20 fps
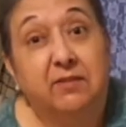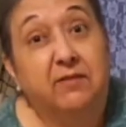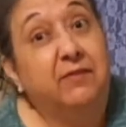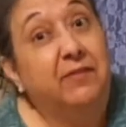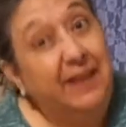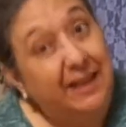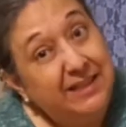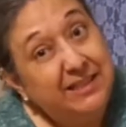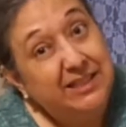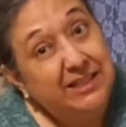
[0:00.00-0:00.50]

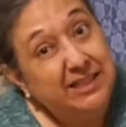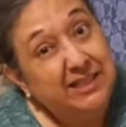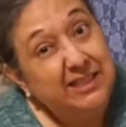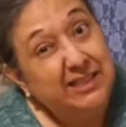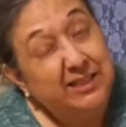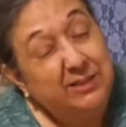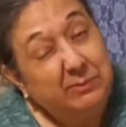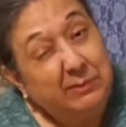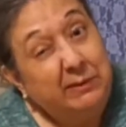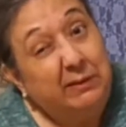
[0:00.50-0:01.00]
veggies
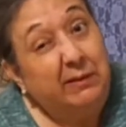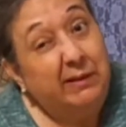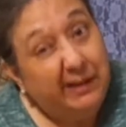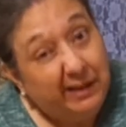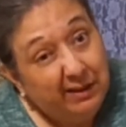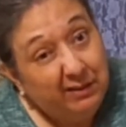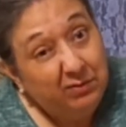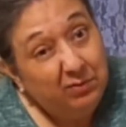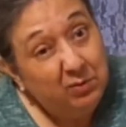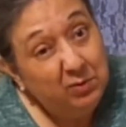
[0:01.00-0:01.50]
because we don't
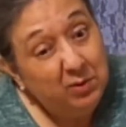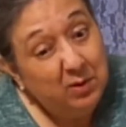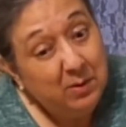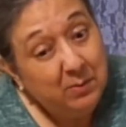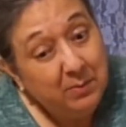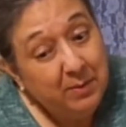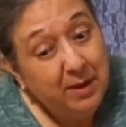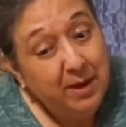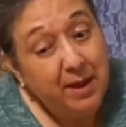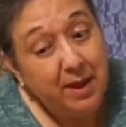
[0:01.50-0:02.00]
care for
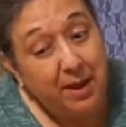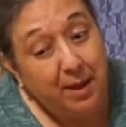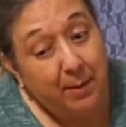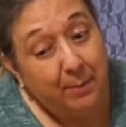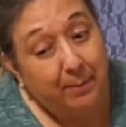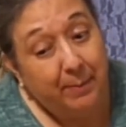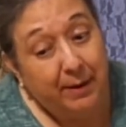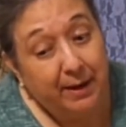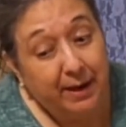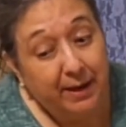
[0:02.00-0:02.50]
them,
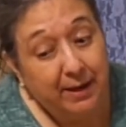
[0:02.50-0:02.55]
but